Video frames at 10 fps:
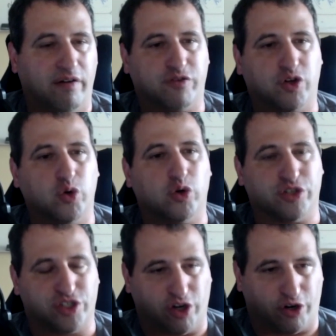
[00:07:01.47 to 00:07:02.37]
of
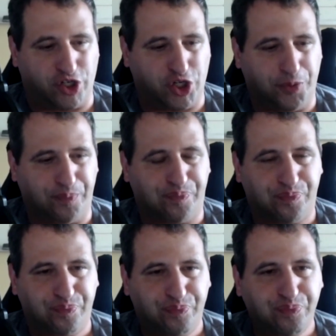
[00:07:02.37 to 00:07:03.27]
Google search,
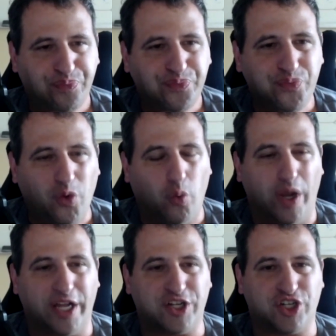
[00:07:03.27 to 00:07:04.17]

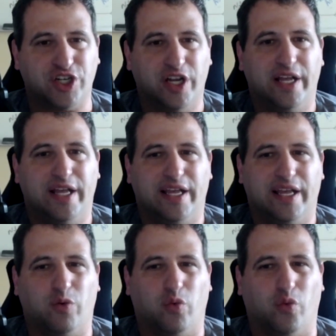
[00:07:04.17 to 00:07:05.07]
which
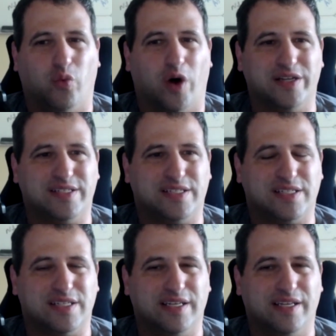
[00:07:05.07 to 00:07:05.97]
was
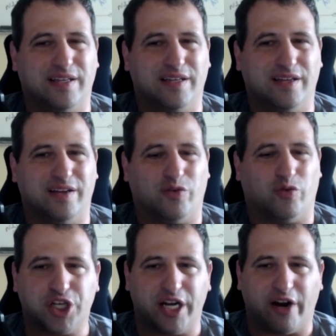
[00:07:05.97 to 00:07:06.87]

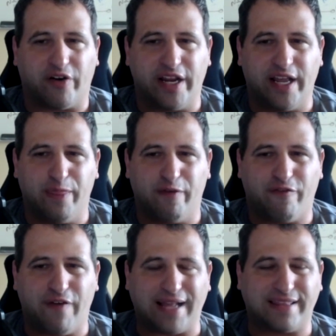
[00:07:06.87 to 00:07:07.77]

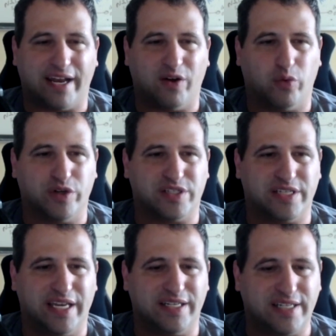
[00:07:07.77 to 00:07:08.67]
revolutionary in the fact that it
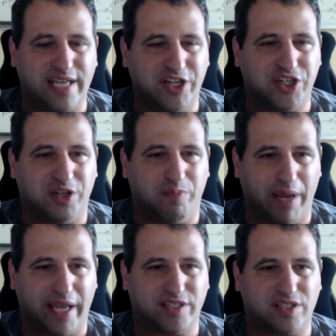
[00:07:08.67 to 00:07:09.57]
was
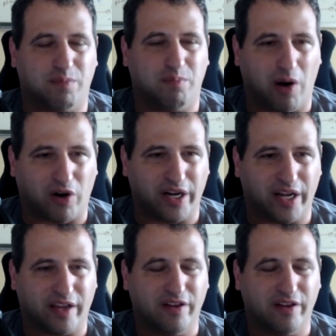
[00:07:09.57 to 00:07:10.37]
intention-based marketing.